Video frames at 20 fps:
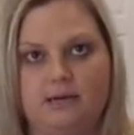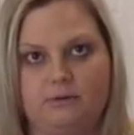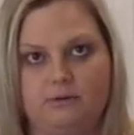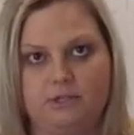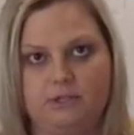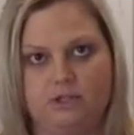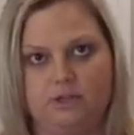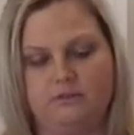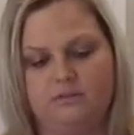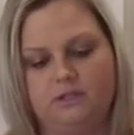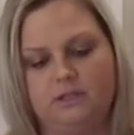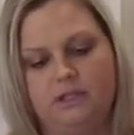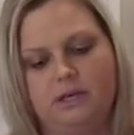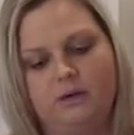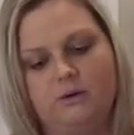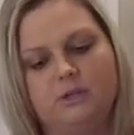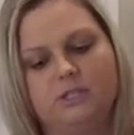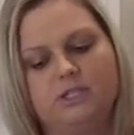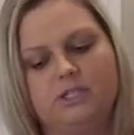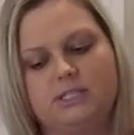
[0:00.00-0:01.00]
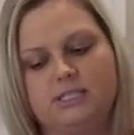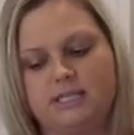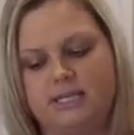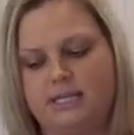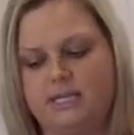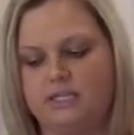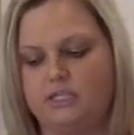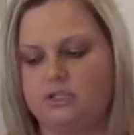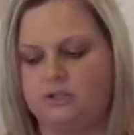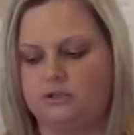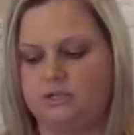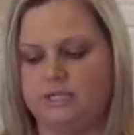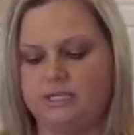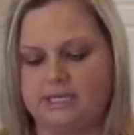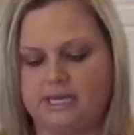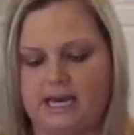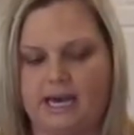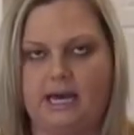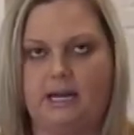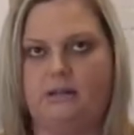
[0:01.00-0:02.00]
reserve the liquid just in case you need
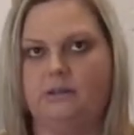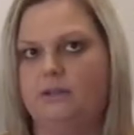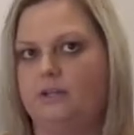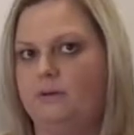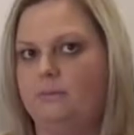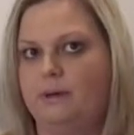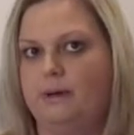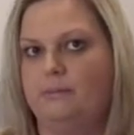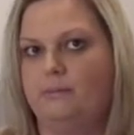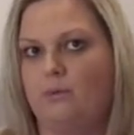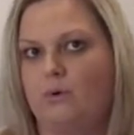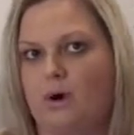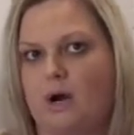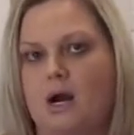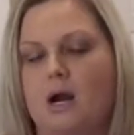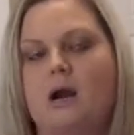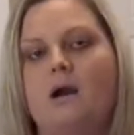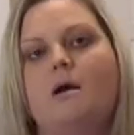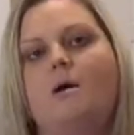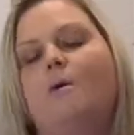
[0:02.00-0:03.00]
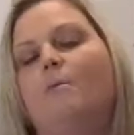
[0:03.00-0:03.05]
to add a little bit more